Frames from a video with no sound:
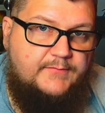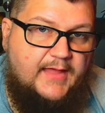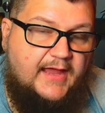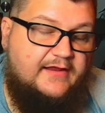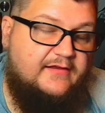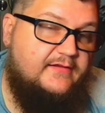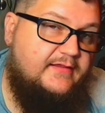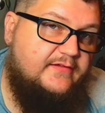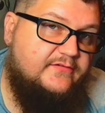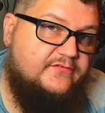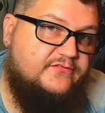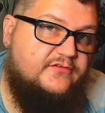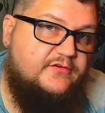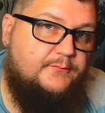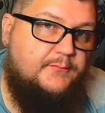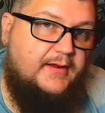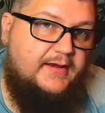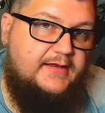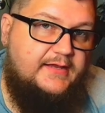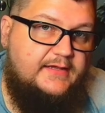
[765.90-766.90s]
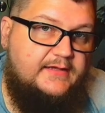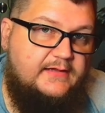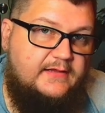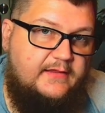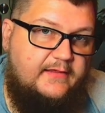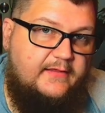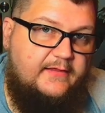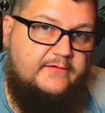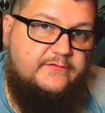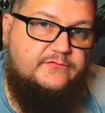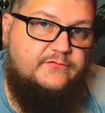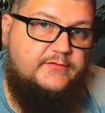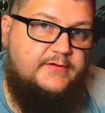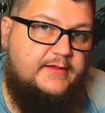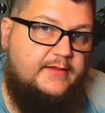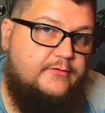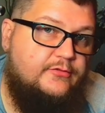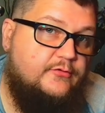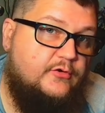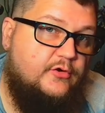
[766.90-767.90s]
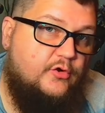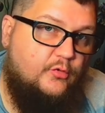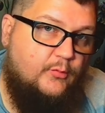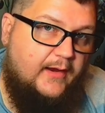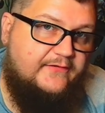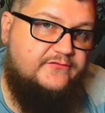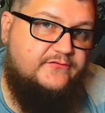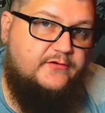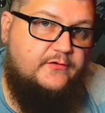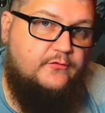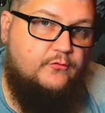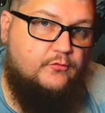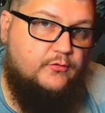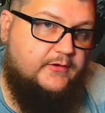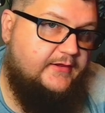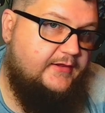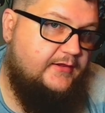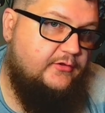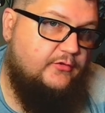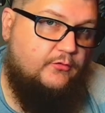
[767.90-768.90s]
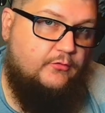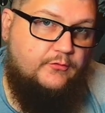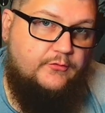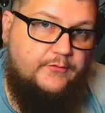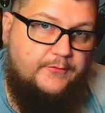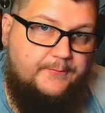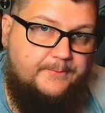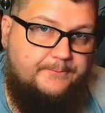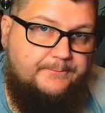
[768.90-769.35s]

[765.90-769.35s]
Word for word: that could get somebody easily either arrested or killed.